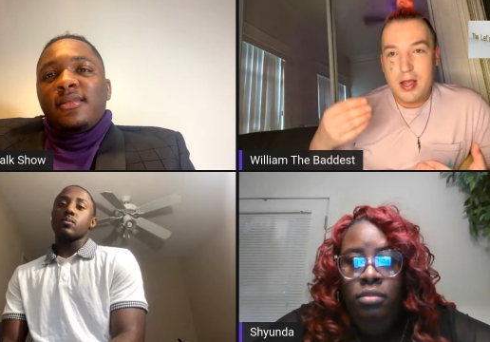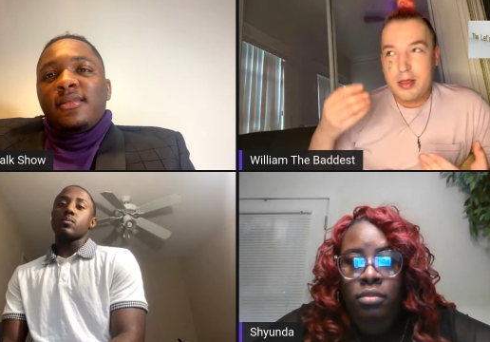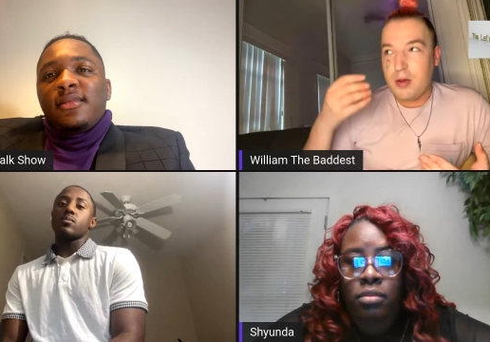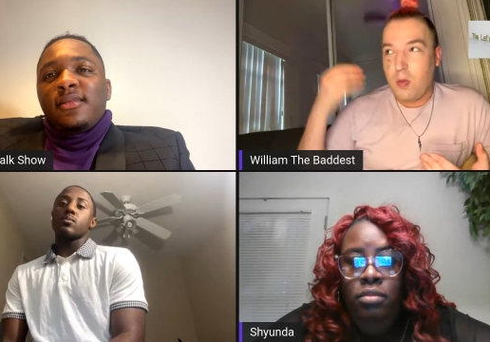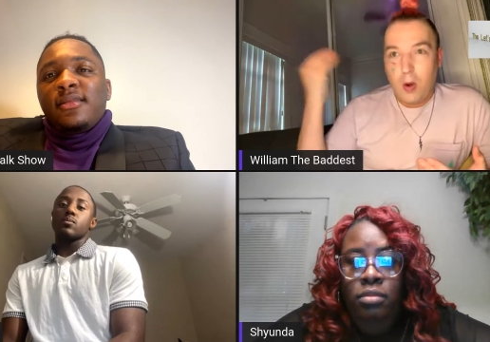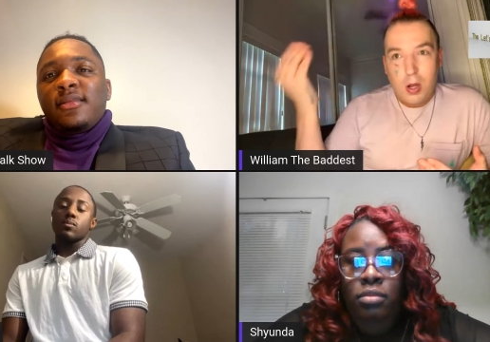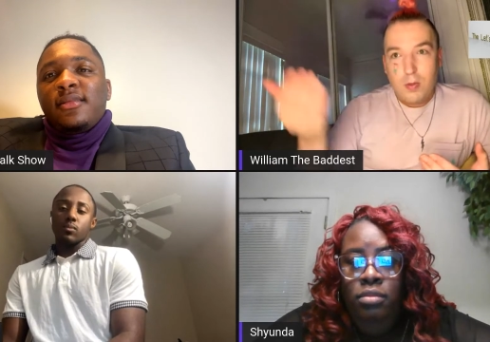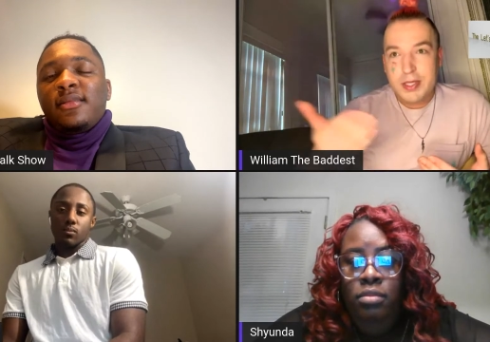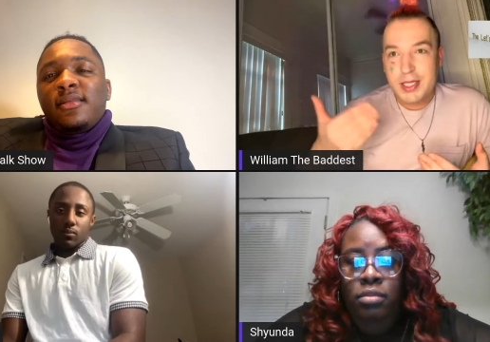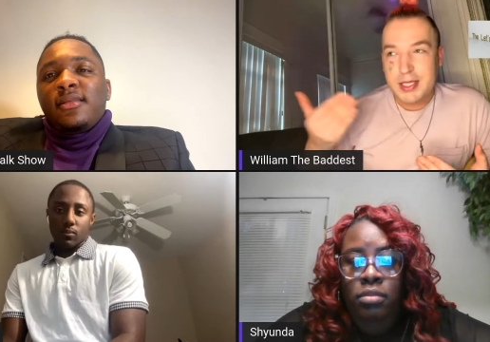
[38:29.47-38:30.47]
Speaker 1: The world
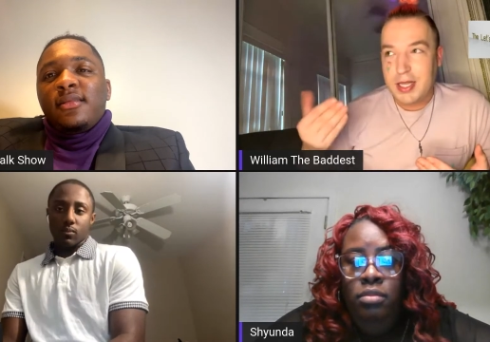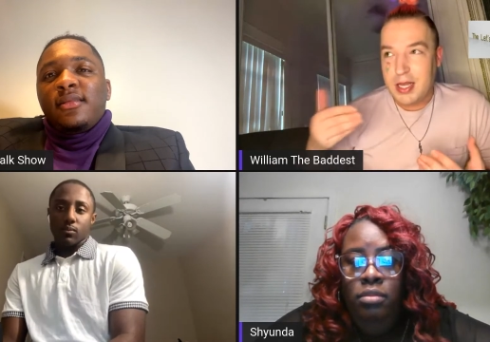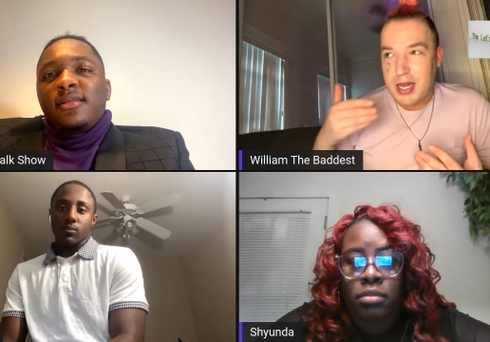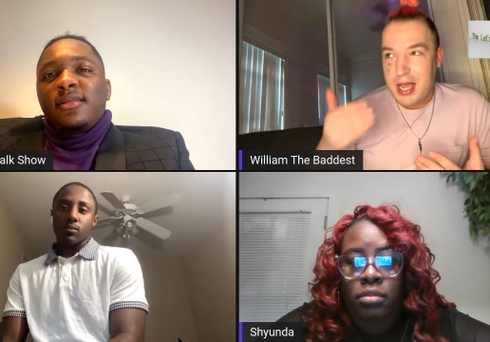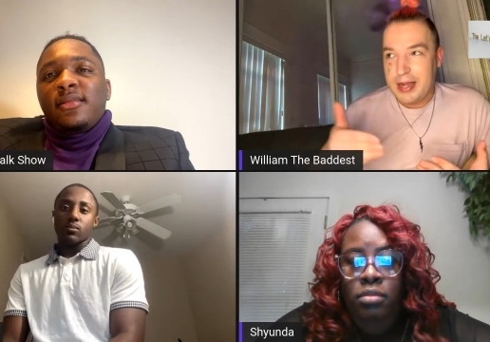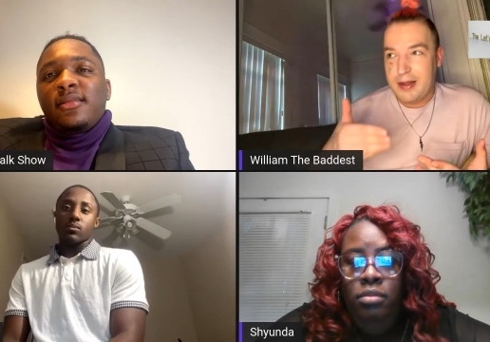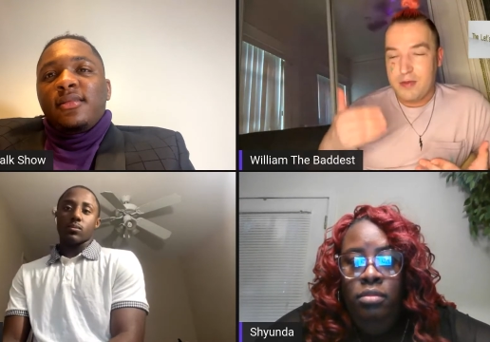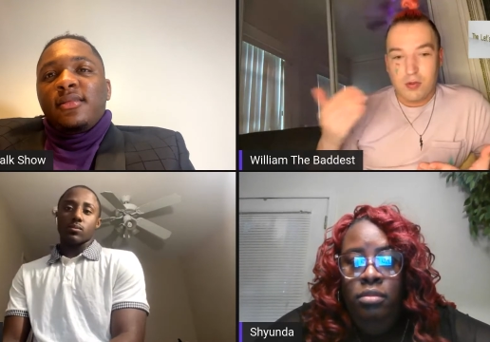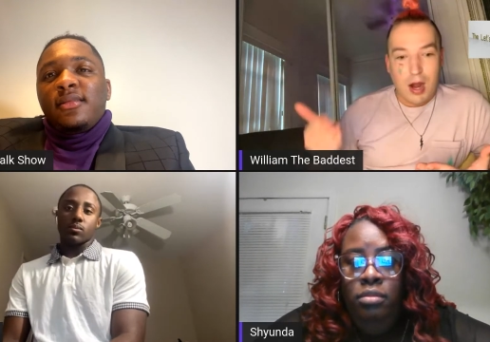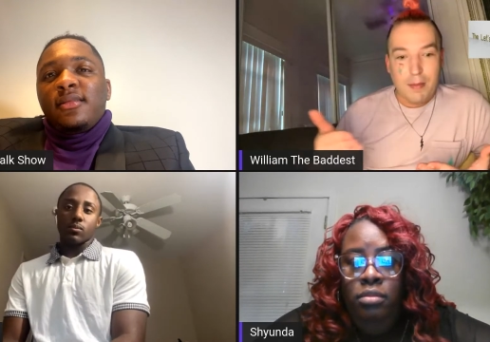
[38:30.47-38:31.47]
wants to see the negative
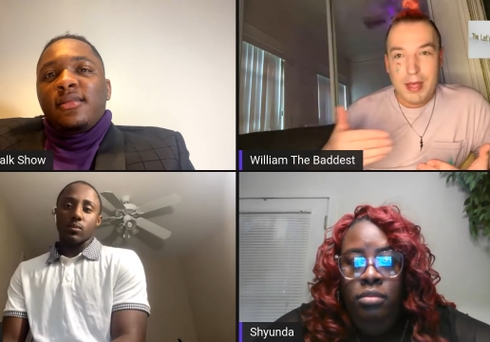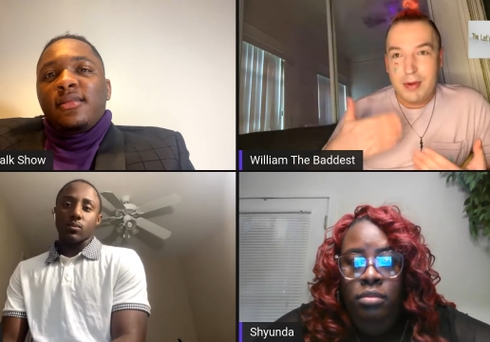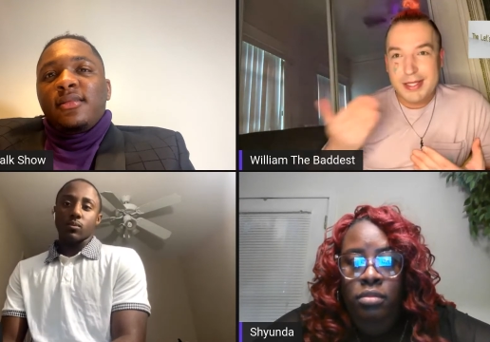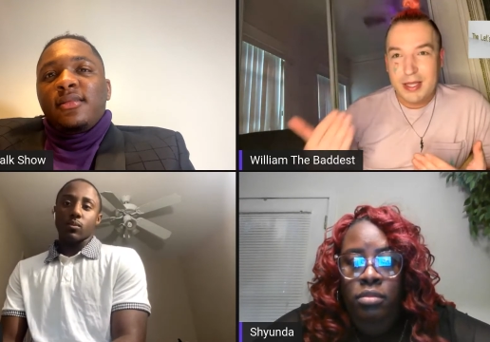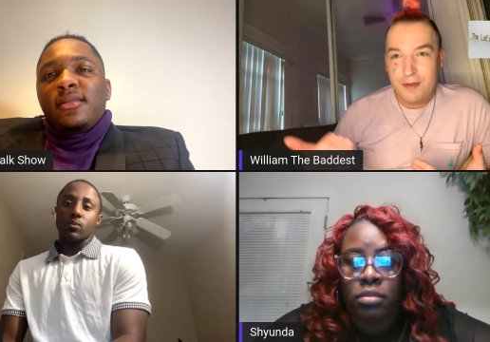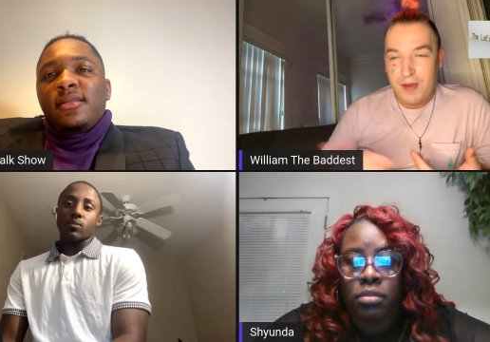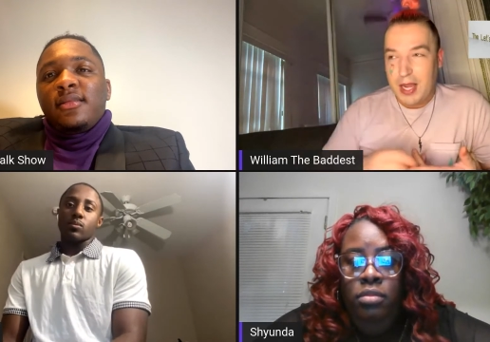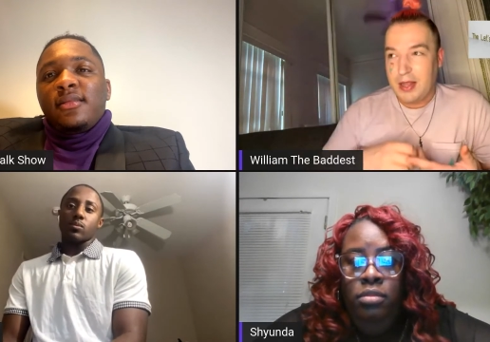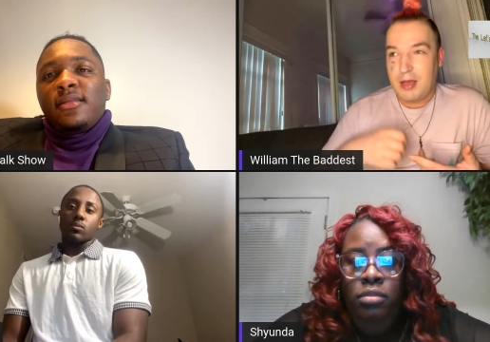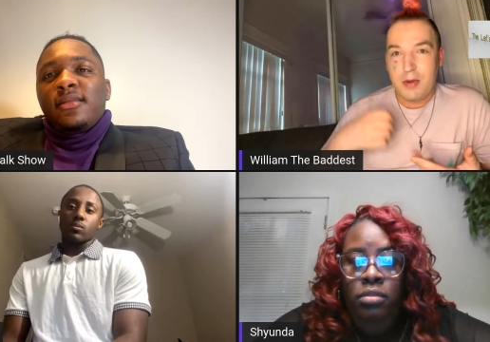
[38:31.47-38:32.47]
drama. They want to see the
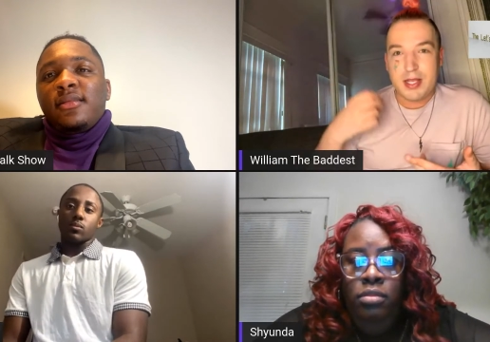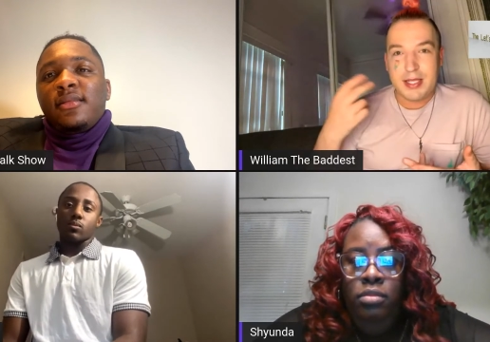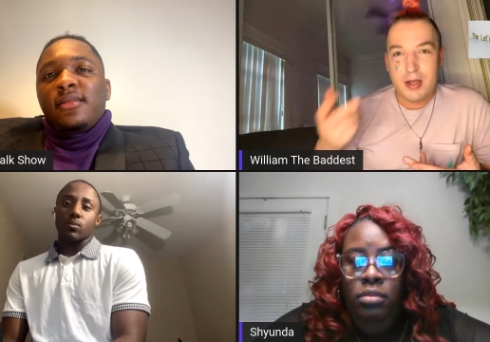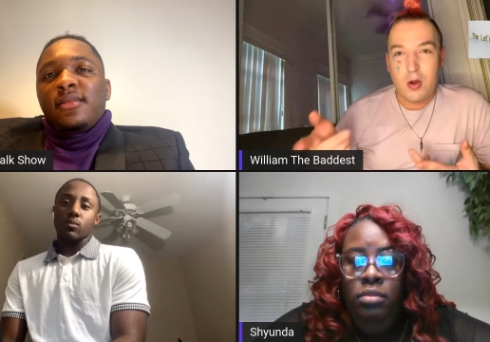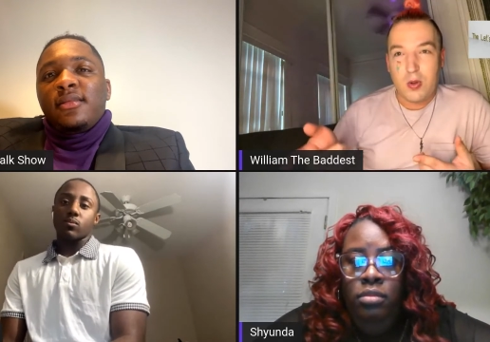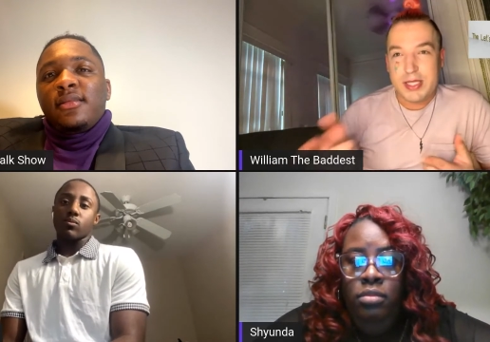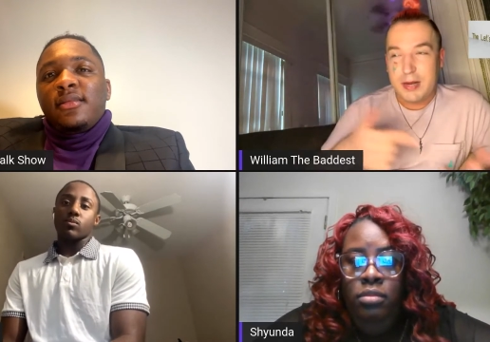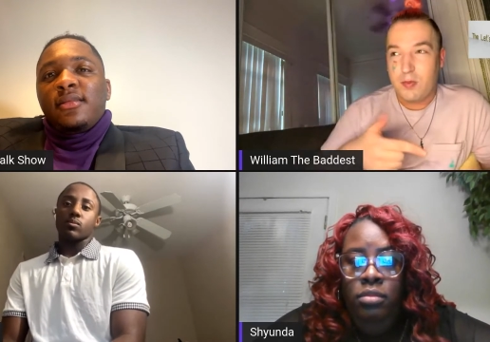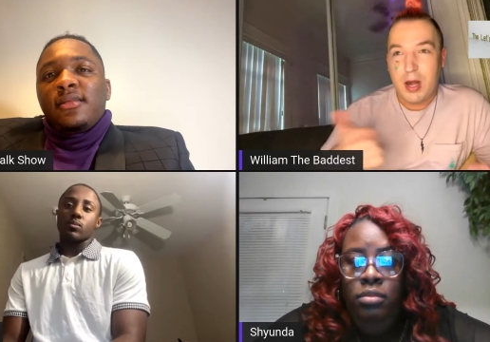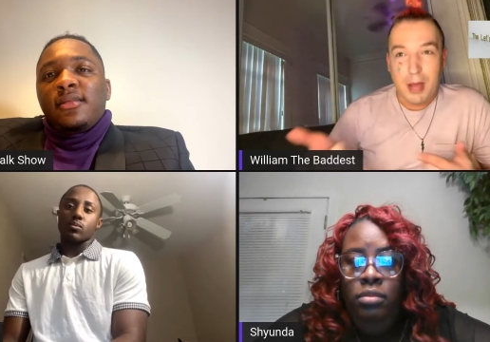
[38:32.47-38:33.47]
fighting. They want to see who said
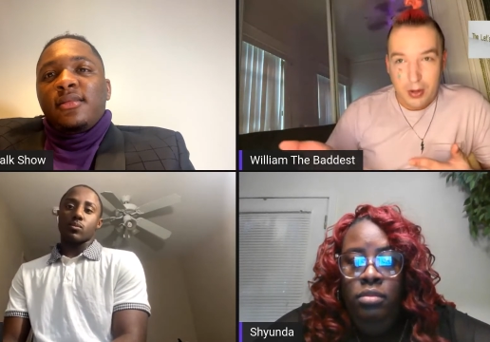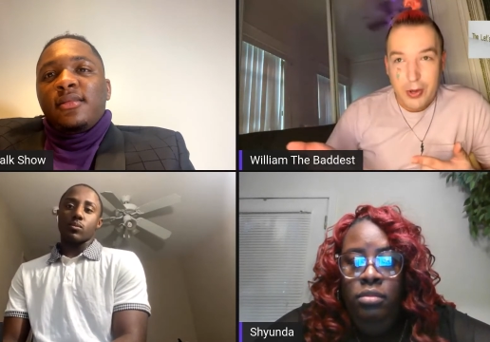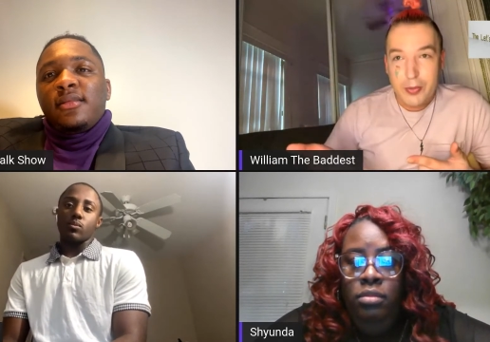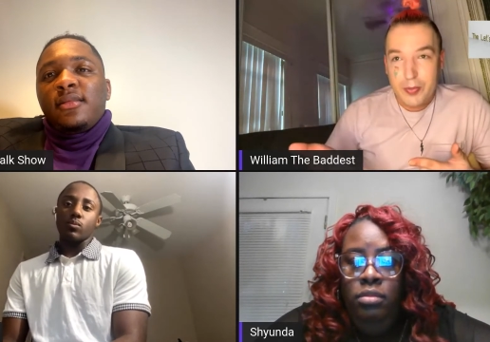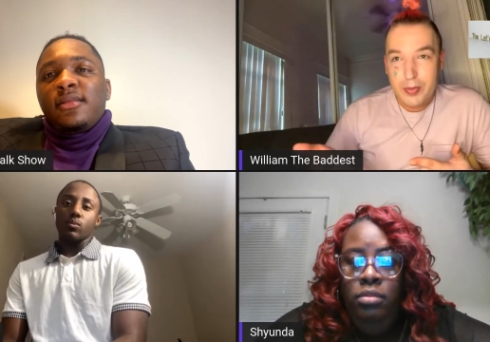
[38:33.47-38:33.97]
what about who.